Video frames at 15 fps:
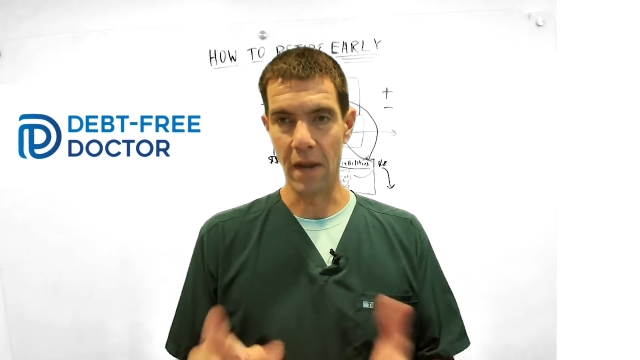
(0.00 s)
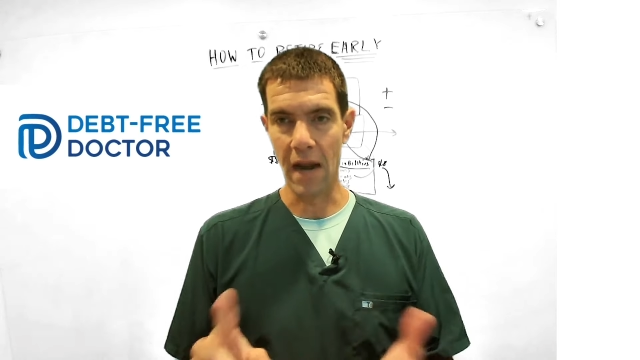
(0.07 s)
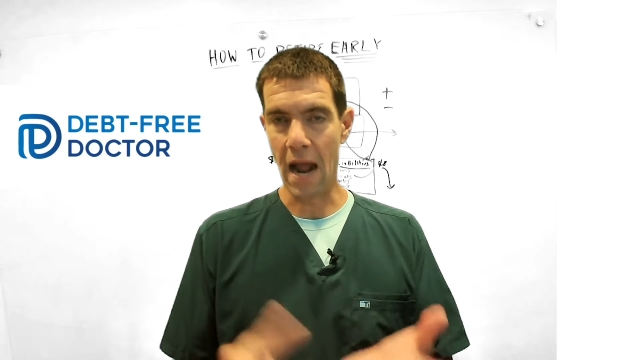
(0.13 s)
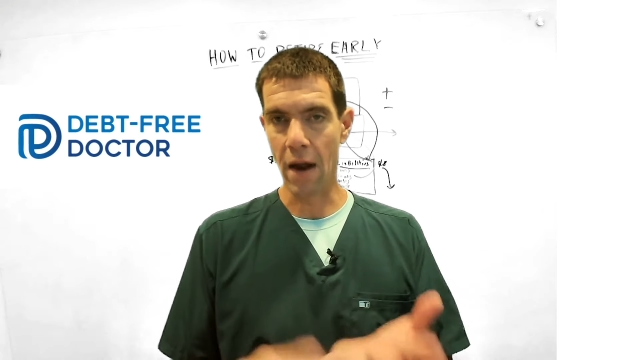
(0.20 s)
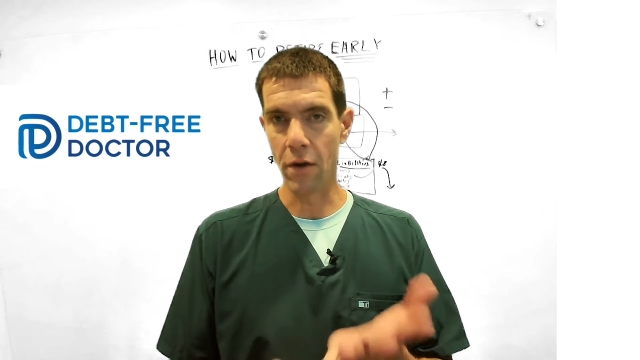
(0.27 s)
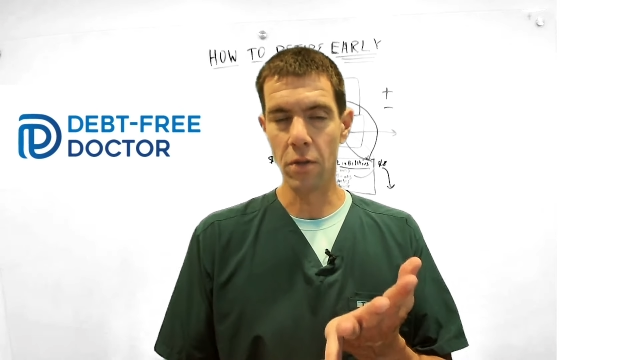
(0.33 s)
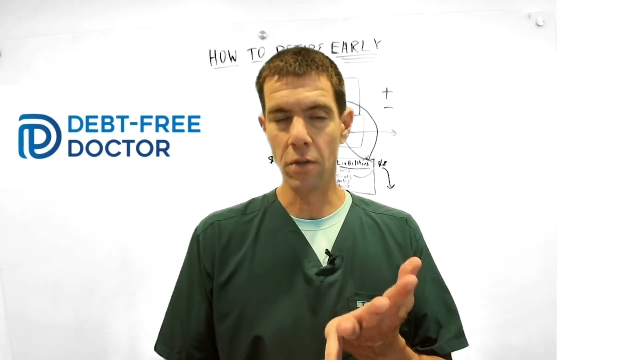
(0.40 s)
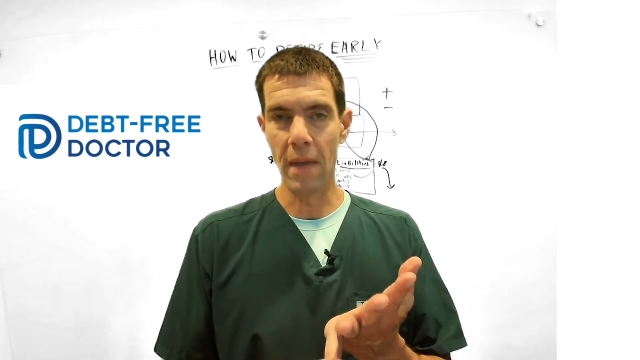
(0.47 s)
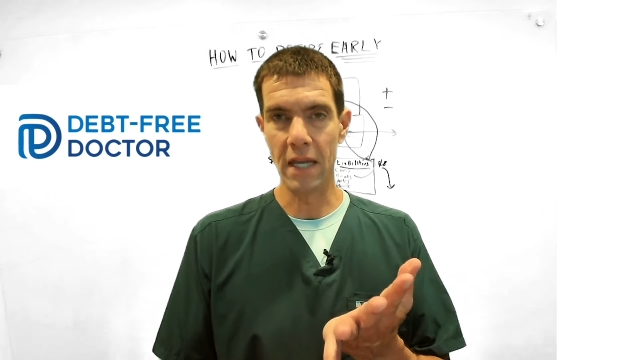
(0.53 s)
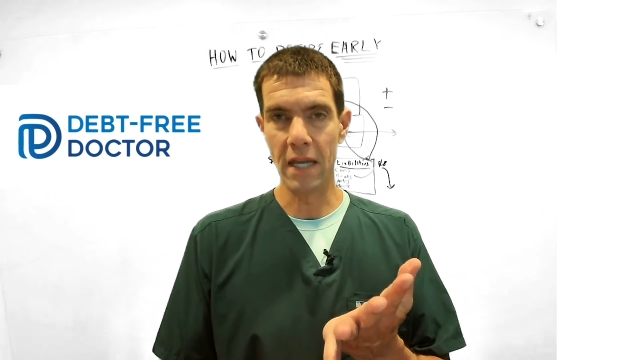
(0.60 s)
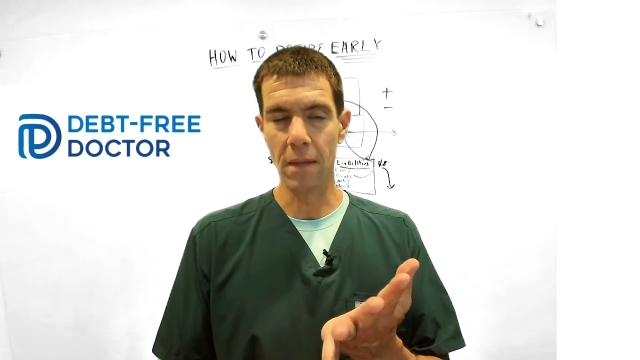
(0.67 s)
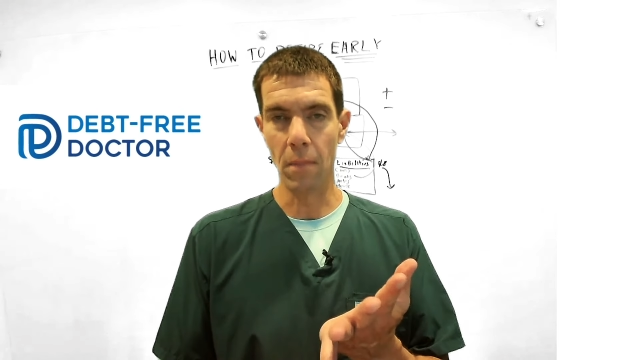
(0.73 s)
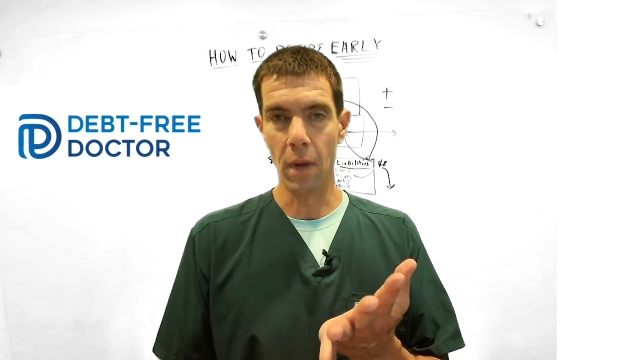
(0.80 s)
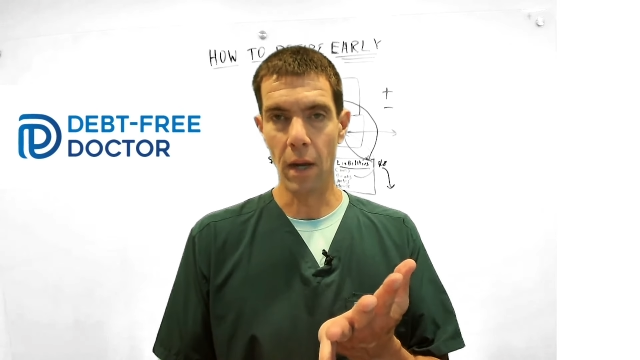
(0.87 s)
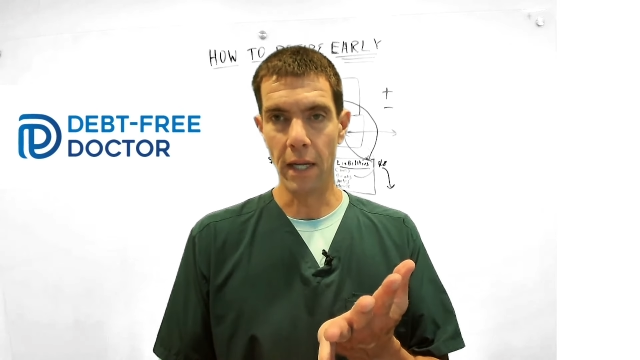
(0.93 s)
How are you
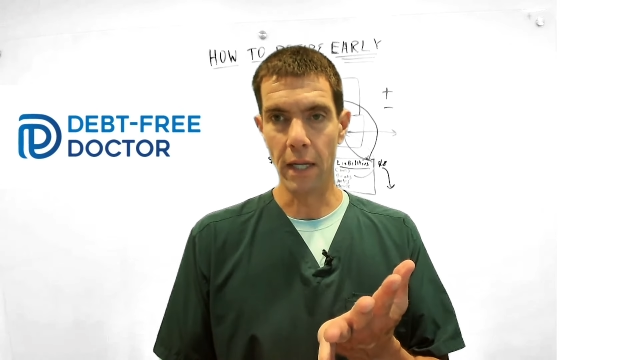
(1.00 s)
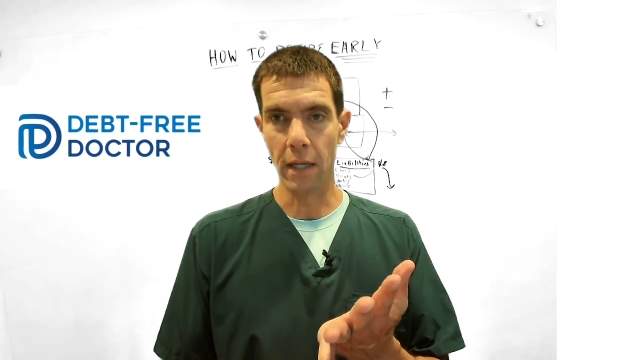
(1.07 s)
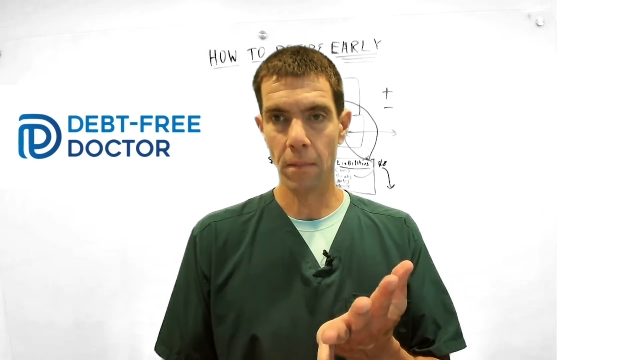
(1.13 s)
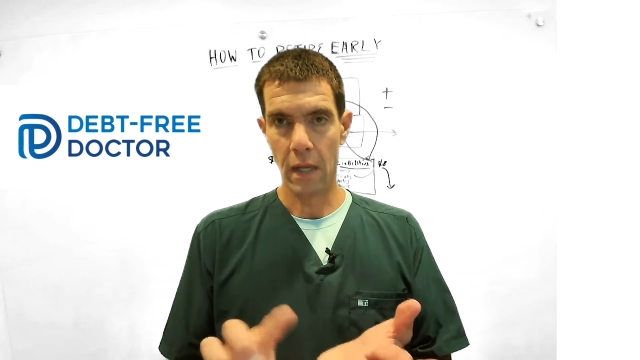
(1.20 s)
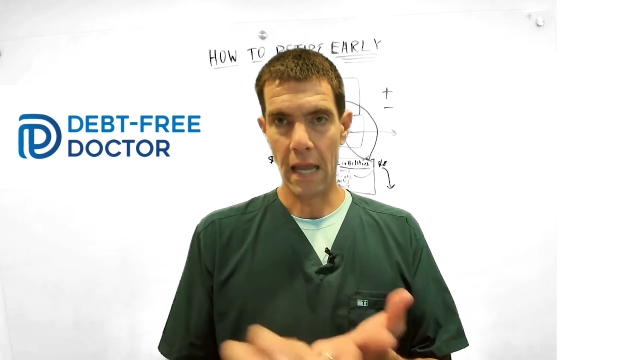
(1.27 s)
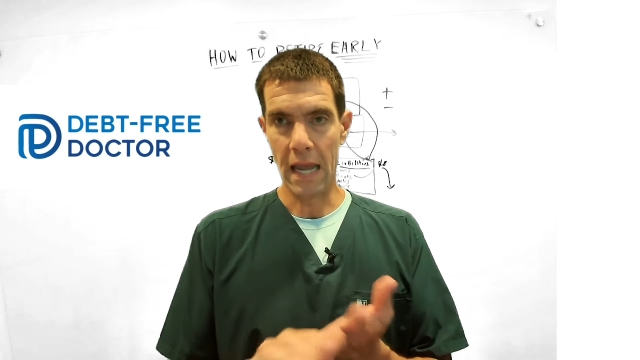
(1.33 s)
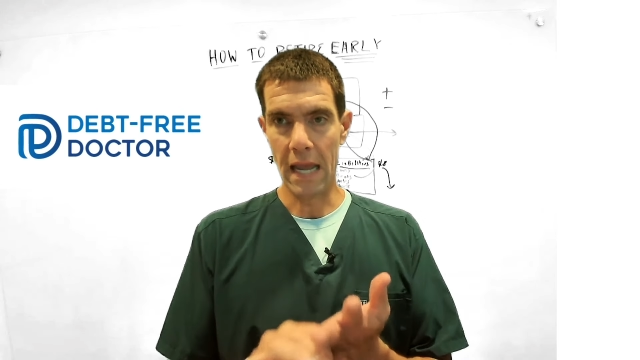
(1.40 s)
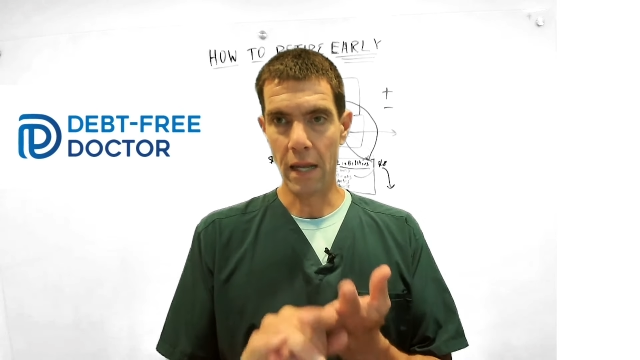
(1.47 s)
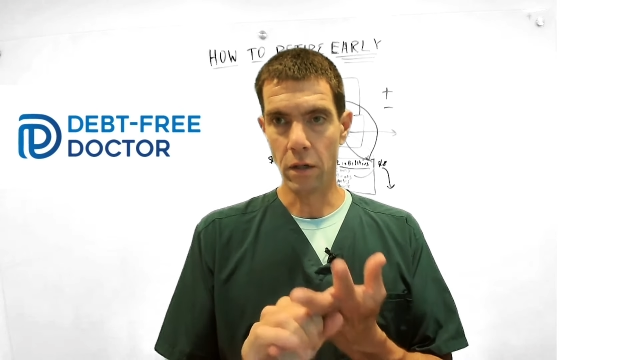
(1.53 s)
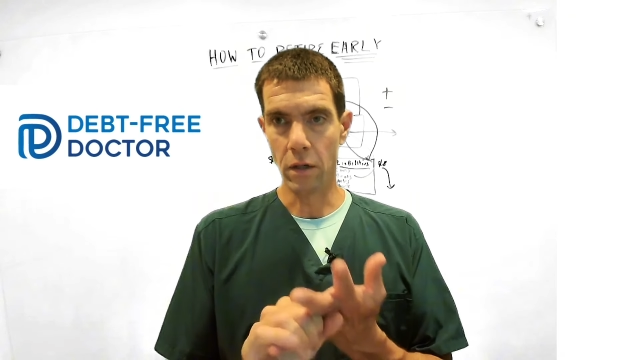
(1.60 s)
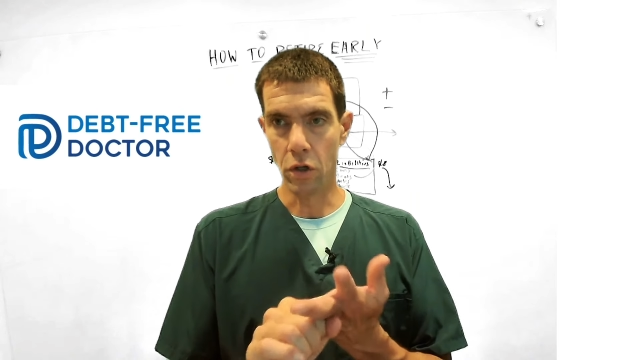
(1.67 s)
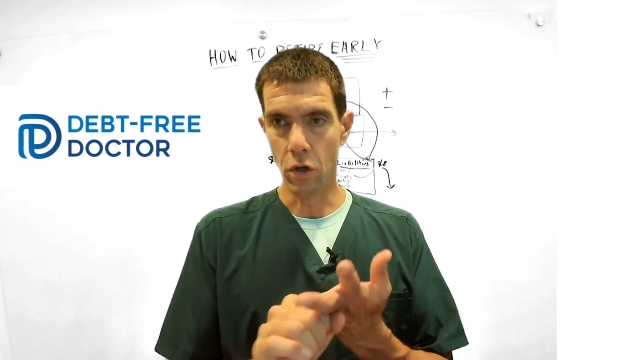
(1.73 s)
making money? And